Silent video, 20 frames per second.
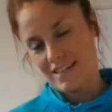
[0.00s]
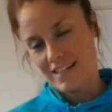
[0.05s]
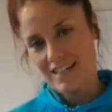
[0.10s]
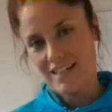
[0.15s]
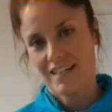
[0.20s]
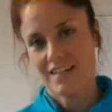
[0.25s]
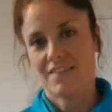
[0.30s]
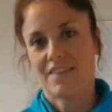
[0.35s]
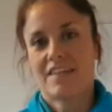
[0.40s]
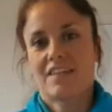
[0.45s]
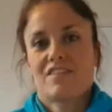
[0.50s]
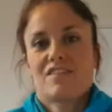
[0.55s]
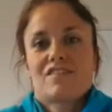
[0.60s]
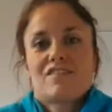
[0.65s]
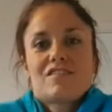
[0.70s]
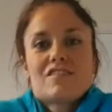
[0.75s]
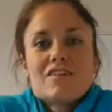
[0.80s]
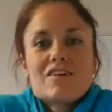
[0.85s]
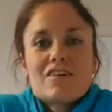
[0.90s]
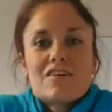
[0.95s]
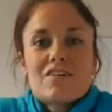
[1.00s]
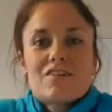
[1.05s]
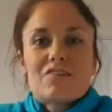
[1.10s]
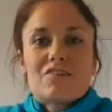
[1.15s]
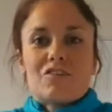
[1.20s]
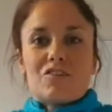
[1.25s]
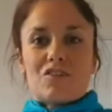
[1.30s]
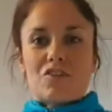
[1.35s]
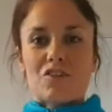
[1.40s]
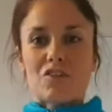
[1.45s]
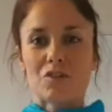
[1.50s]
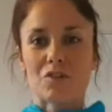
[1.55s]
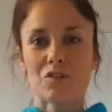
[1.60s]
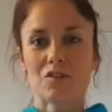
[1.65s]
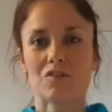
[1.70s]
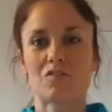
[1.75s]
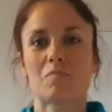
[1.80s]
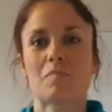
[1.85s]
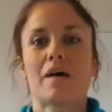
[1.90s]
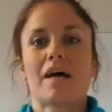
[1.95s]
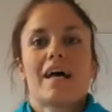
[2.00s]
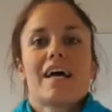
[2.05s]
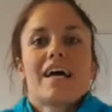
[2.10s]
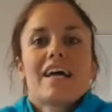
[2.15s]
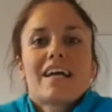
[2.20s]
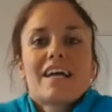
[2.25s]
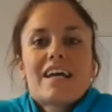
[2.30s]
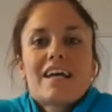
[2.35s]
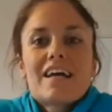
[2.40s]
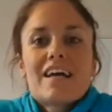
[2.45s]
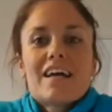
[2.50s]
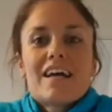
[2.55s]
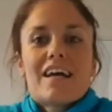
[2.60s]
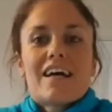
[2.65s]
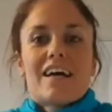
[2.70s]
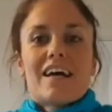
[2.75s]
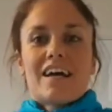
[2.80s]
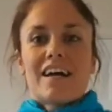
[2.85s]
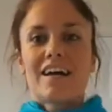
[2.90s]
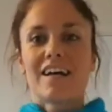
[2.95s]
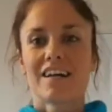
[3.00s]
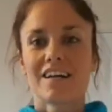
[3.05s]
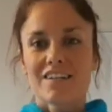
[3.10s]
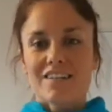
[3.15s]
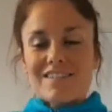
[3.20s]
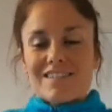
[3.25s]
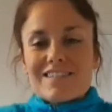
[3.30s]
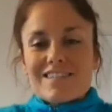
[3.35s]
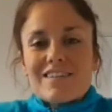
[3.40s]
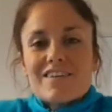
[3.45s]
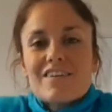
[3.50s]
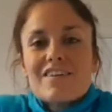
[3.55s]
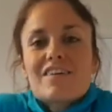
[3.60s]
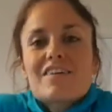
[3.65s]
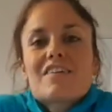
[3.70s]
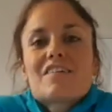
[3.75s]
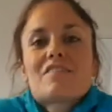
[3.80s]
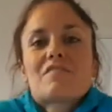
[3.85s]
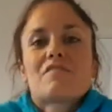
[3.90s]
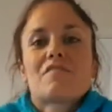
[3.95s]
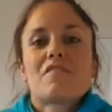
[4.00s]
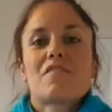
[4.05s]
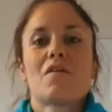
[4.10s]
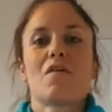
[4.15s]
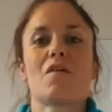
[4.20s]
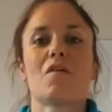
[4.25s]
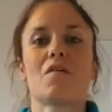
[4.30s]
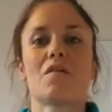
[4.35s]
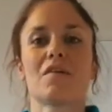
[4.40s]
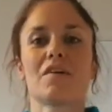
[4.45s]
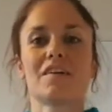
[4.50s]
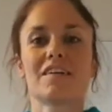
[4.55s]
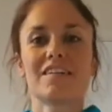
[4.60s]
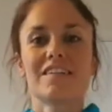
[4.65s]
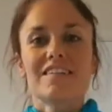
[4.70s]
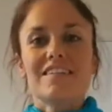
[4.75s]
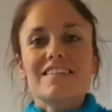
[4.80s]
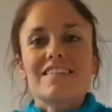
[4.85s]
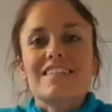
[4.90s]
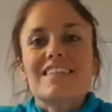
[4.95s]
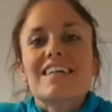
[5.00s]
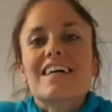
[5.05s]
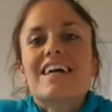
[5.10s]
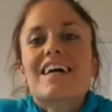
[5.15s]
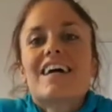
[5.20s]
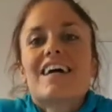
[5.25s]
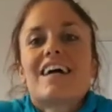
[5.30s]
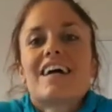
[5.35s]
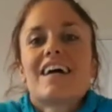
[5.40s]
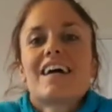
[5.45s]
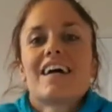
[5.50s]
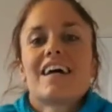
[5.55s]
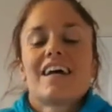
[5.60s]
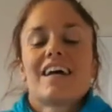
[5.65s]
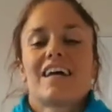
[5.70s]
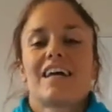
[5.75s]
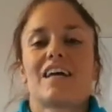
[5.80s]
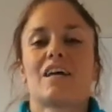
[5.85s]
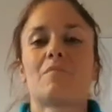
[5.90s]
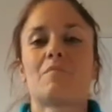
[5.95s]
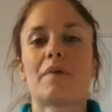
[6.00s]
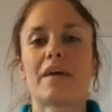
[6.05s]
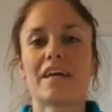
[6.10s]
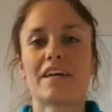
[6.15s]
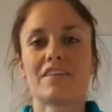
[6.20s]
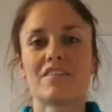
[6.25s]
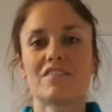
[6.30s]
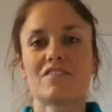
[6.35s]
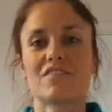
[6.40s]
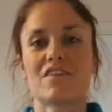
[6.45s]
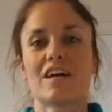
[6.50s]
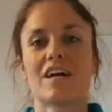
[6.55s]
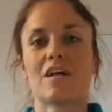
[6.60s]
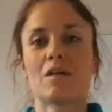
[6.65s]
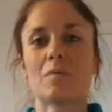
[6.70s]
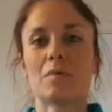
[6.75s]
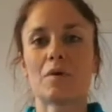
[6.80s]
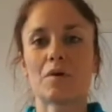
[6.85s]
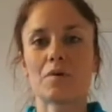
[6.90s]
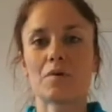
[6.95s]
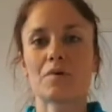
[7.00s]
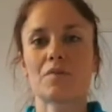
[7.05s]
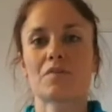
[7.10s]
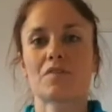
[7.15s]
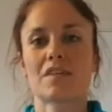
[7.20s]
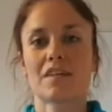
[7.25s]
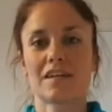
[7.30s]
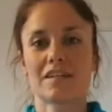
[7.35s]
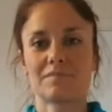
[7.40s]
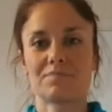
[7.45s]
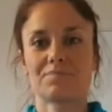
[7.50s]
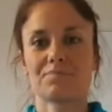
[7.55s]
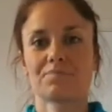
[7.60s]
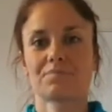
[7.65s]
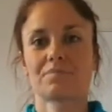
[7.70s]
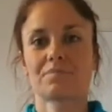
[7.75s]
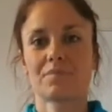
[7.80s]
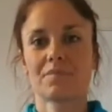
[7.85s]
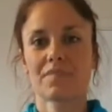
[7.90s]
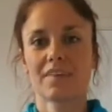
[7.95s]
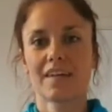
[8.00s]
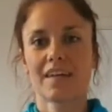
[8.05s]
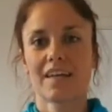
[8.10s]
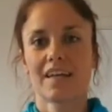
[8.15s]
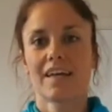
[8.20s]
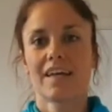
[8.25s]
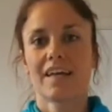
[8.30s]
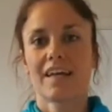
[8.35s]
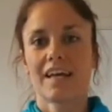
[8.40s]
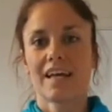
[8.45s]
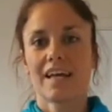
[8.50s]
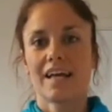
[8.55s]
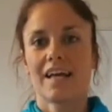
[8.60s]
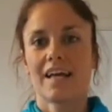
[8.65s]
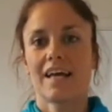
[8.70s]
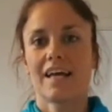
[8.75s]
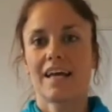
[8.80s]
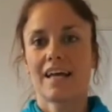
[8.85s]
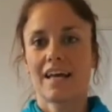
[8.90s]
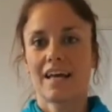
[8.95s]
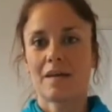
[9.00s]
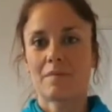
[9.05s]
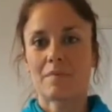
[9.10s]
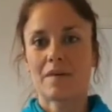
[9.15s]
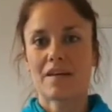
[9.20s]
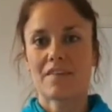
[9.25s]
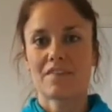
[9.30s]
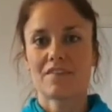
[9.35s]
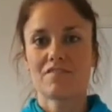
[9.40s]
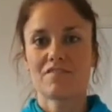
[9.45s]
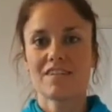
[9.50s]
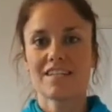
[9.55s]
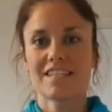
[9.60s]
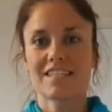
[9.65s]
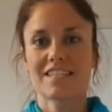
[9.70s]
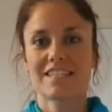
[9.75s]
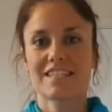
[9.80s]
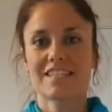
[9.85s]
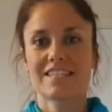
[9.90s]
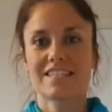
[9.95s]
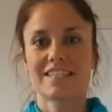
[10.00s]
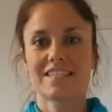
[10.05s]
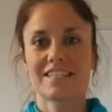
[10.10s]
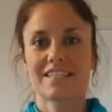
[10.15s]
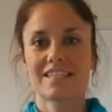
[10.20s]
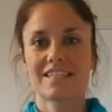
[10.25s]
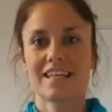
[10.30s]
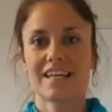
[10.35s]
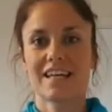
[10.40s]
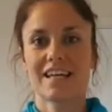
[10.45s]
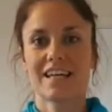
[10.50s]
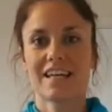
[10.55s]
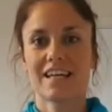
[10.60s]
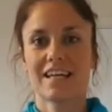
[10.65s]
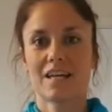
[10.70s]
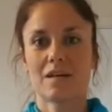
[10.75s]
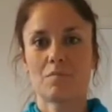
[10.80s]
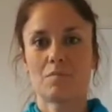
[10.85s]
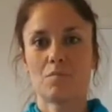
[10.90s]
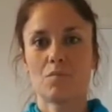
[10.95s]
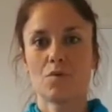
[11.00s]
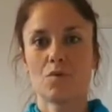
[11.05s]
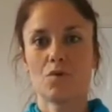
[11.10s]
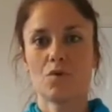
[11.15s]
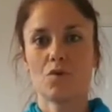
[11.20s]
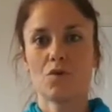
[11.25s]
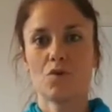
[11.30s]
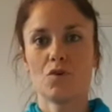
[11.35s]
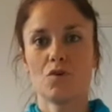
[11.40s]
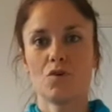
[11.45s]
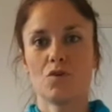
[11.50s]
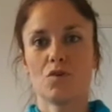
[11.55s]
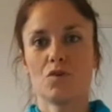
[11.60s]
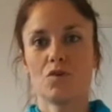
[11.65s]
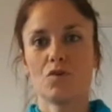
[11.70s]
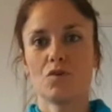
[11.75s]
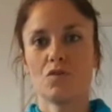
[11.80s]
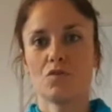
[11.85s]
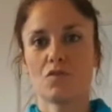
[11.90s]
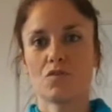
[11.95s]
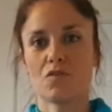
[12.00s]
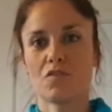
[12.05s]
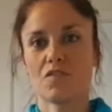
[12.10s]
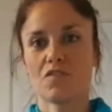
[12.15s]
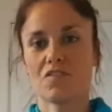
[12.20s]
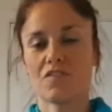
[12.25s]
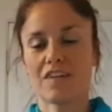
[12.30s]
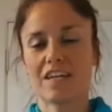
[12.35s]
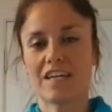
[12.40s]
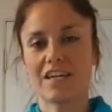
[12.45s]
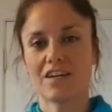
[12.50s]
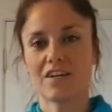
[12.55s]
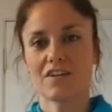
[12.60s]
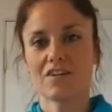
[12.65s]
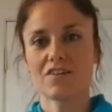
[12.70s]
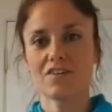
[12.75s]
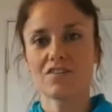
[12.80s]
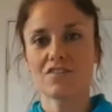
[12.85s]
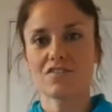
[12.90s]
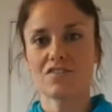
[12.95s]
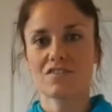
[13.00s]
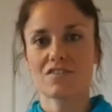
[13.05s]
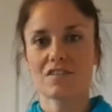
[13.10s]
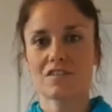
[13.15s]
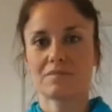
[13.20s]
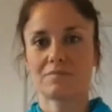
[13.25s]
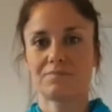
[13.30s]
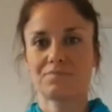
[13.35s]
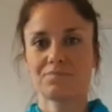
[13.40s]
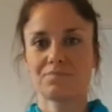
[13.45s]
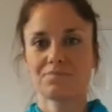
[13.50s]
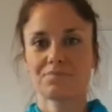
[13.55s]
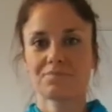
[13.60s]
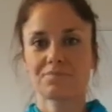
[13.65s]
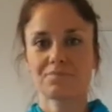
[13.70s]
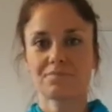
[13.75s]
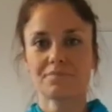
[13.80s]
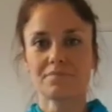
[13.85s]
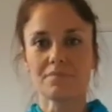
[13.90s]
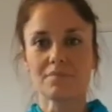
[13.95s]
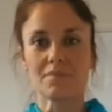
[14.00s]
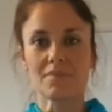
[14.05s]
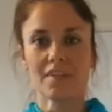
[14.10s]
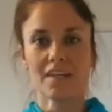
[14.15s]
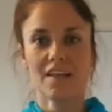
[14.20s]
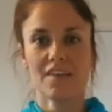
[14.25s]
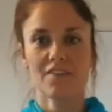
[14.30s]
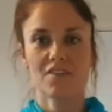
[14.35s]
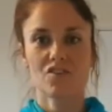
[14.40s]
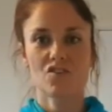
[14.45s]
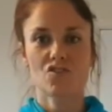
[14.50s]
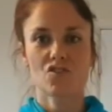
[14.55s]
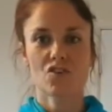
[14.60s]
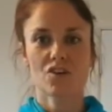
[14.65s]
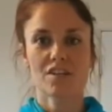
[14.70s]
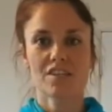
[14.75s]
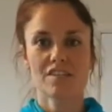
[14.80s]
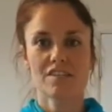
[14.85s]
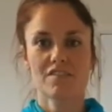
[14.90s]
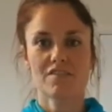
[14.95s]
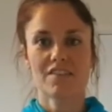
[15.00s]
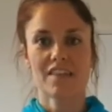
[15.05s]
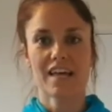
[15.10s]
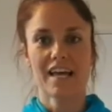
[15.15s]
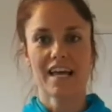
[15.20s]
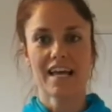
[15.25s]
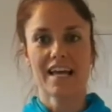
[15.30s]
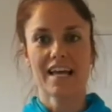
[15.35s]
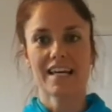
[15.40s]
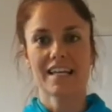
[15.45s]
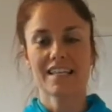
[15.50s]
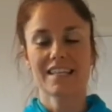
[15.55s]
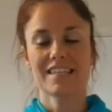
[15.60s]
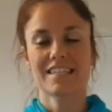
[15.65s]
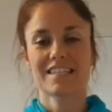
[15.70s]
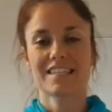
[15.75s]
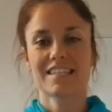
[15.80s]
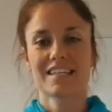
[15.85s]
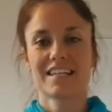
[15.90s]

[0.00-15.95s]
and then circle your shoulders back, circle them forwards, and bend your elbows, and bend the wrists, and move the fingers and the joints of the hands.